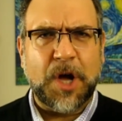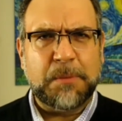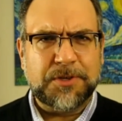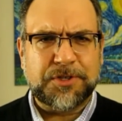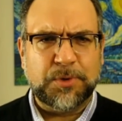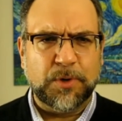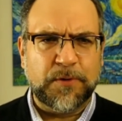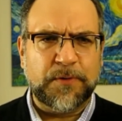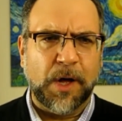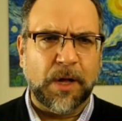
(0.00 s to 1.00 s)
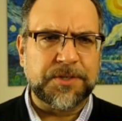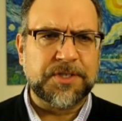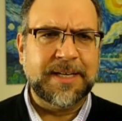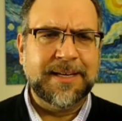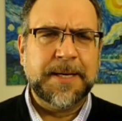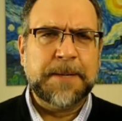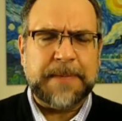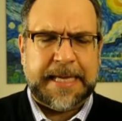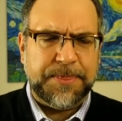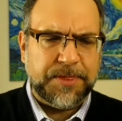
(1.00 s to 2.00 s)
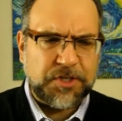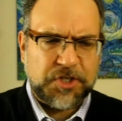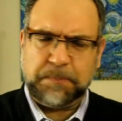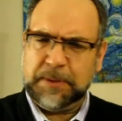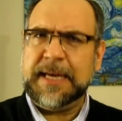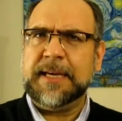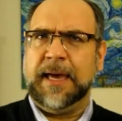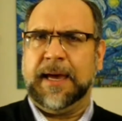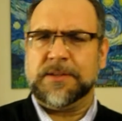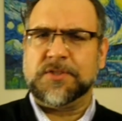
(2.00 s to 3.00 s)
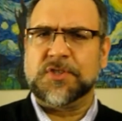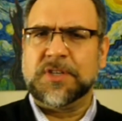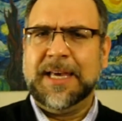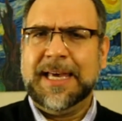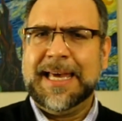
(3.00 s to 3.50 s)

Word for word: almost to a fault in the display case,